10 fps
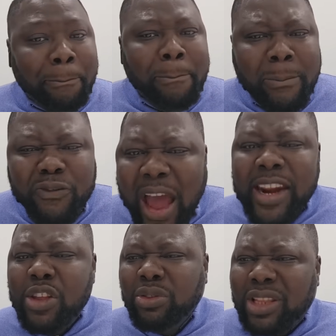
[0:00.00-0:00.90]

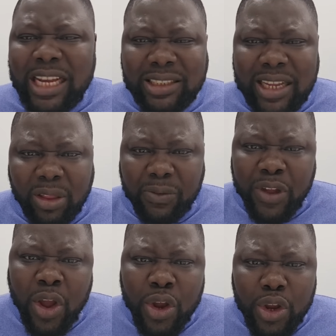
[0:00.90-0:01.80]
Very useless set of
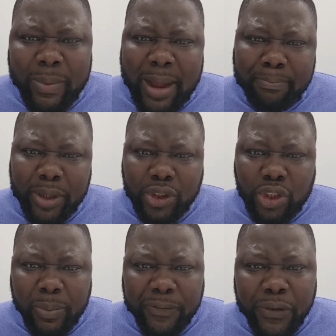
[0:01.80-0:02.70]
human beings,
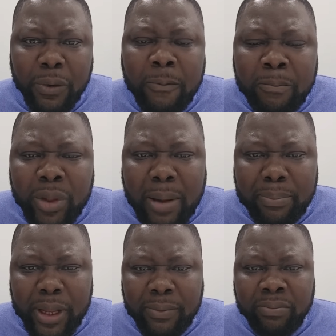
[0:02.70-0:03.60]
some of you can be.